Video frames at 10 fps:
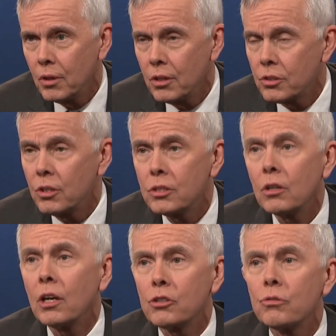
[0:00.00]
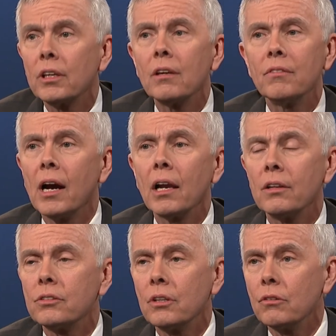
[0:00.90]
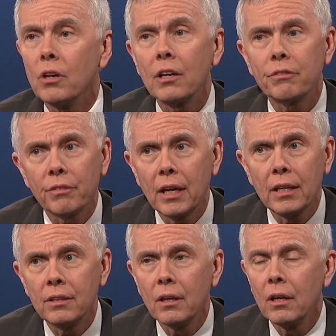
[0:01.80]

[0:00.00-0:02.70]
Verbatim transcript: So these are not shrinking violets, and they're not afraid